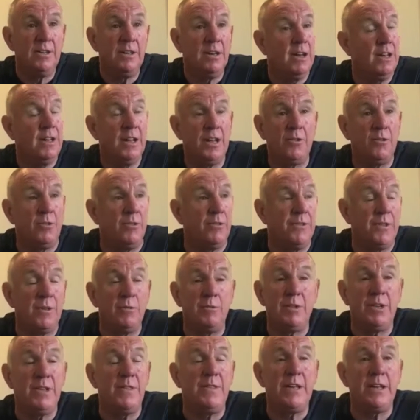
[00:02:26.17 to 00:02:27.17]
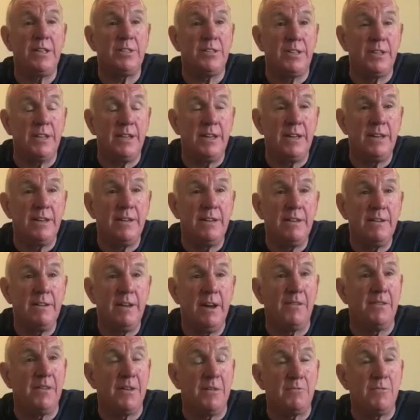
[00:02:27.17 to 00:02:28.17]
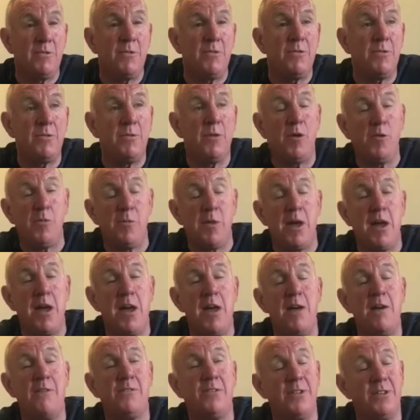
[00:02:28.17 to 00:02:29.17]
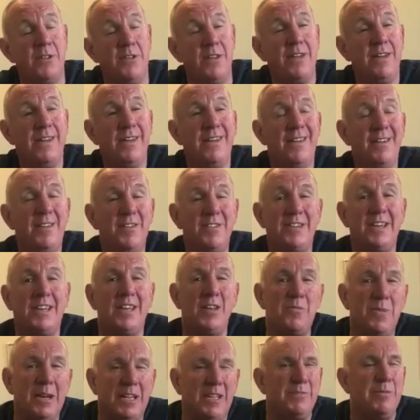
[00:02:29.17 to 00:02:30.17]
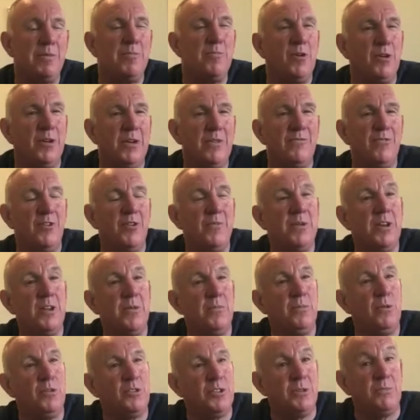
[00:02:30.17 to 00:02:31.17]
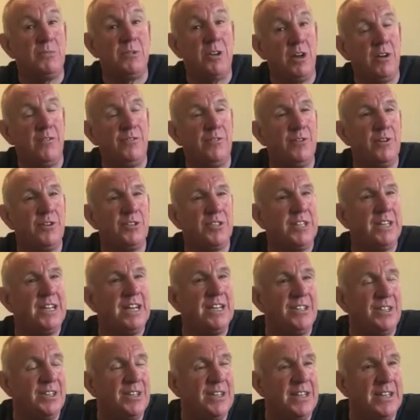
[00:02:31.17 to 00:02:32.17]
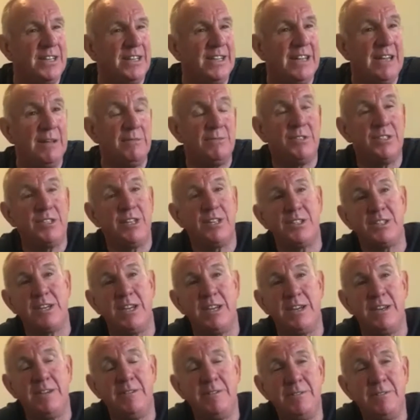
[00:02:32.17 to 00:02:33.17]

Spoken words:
And I don't think we did that today. I think we were well behaved and sadly picked up a booking for a bit of pushing with our first in 89 games, as I say.